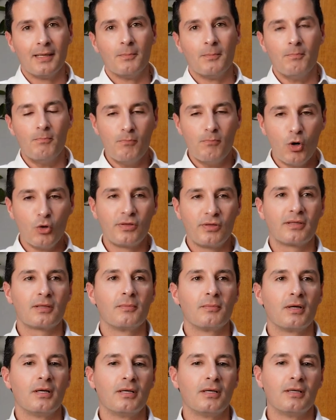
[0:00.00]

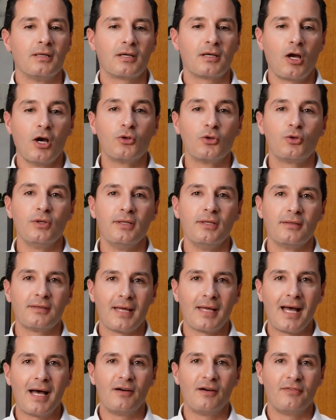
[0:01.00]
most countries
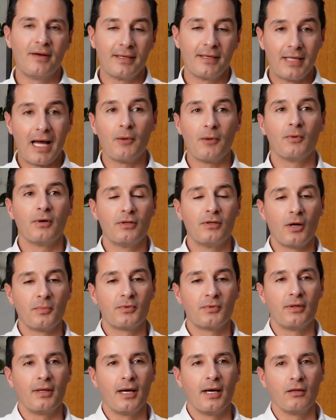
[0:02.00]
have
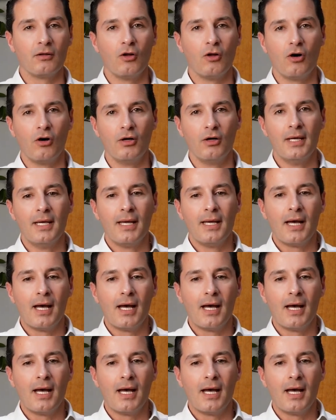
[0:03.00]
adopted that law,